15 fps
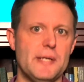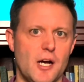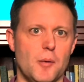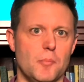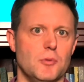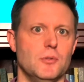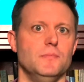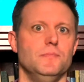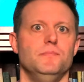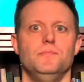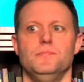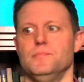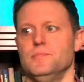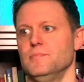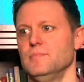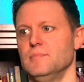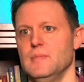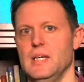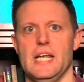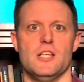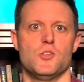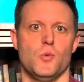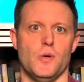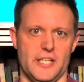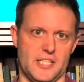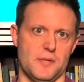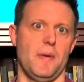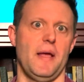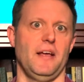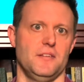humble, and it's what he
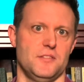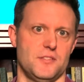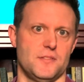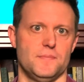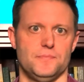commands.